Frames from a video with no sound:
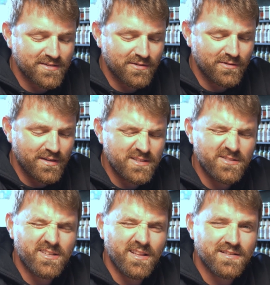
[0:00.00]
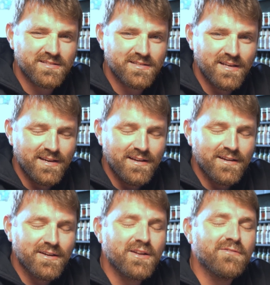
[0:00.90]
So I thought, let's do something that's
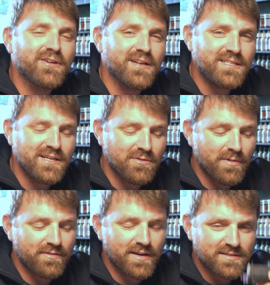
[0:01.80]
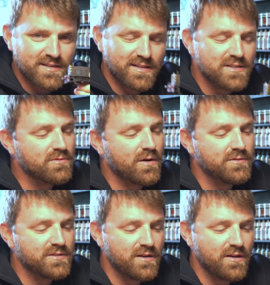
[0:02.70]
kind of going to tickle my fancy, and that's why I
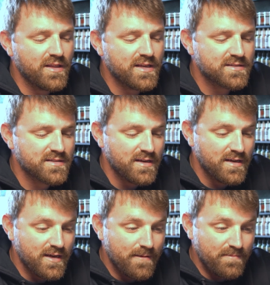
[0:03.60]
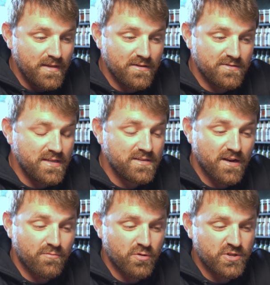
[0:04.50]
wanted to do this. It was an easy
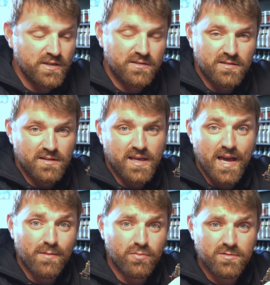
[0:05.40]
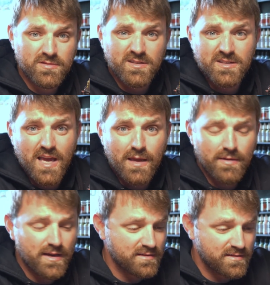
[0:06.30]
enough project. The cab was the
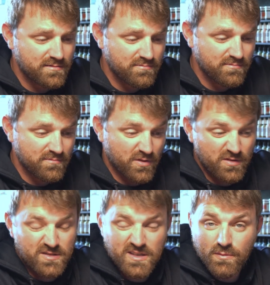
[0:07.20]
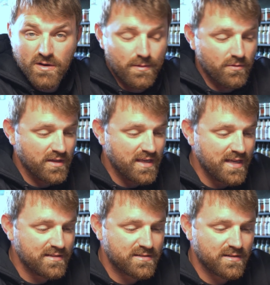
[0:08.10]
same as what you see when you build the
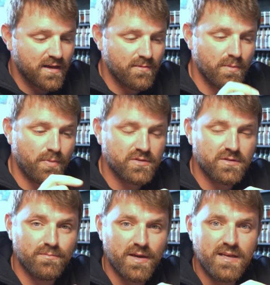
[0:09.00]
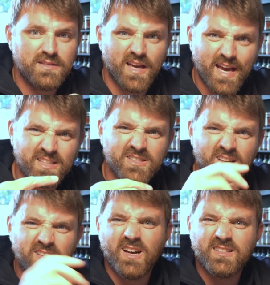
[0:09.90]
kit. The bottom piece, I had
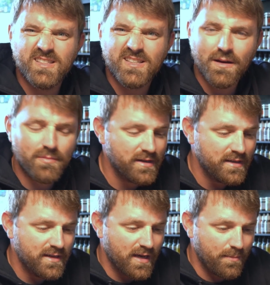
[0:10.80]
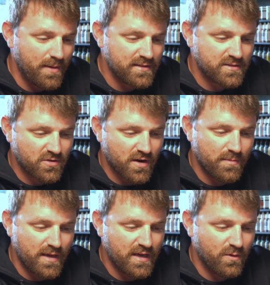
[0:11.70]
to cut it up a bit to try
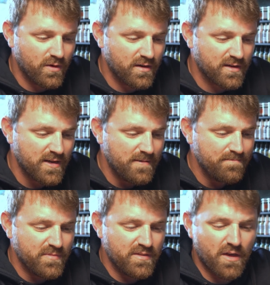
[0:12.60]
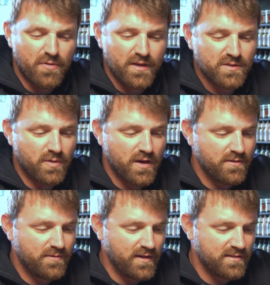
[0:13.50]
and make it work. Nothing's
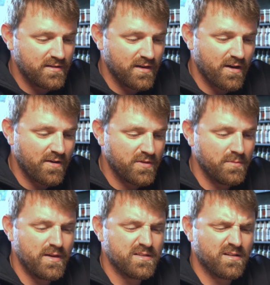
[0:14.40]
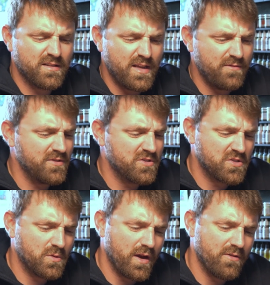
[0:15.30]
perfect, half the bits aren't even
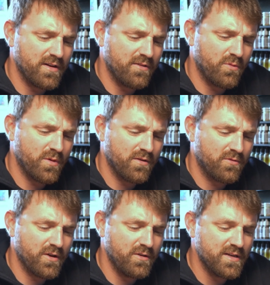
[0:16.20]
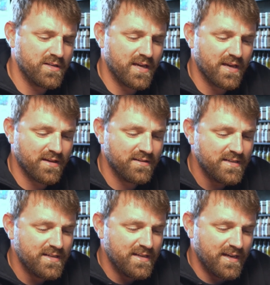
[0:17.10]
square in it from when I've glued it together.
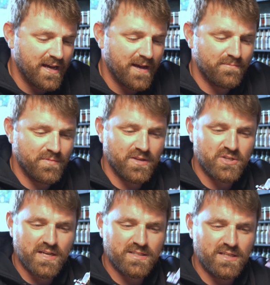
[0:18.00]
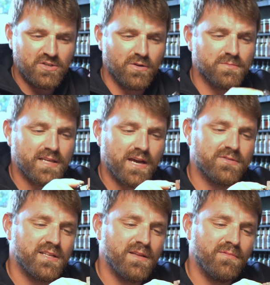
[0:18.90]
The chassis drops
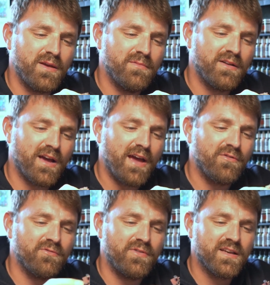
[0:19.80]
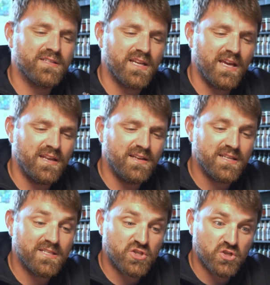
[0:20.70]
out at the moment. I haven't fixed it in.
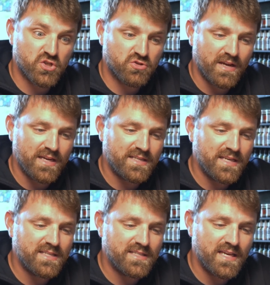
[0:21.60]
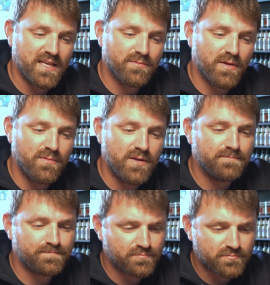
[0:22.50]
It's just straight DC at the moment.